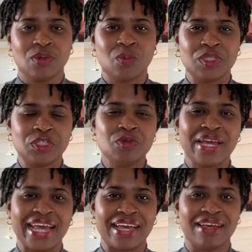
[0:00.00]
When you
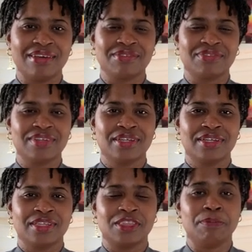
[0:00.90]
have
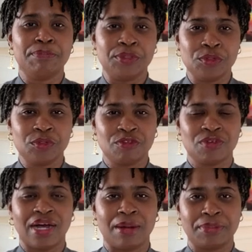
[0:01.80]
the
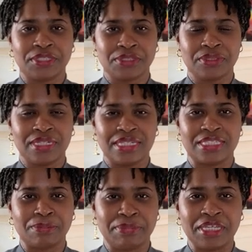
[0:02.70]
beautiful opportunity
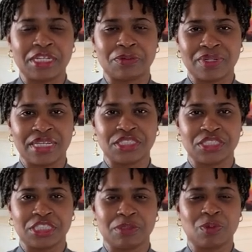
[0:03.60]
to be in a
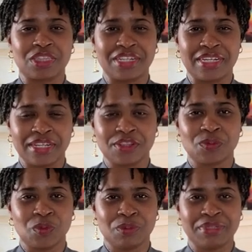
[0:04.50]
relationship with another
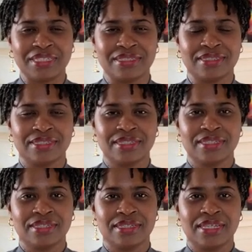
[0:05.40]
woman,
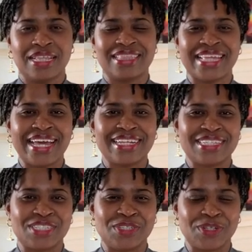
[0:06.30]
that
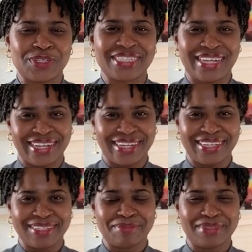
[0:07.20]
is your
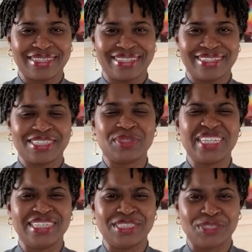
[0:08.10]
time to
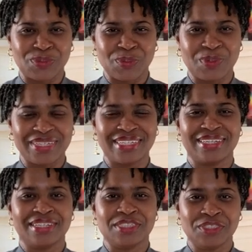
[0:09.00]
enjoy
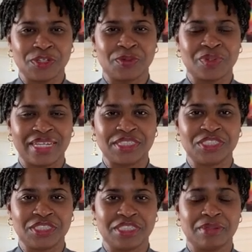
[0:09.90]
your
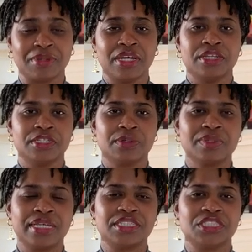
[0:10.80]
relationship. Your
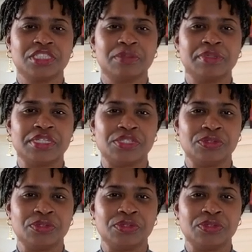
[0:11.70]
relationship is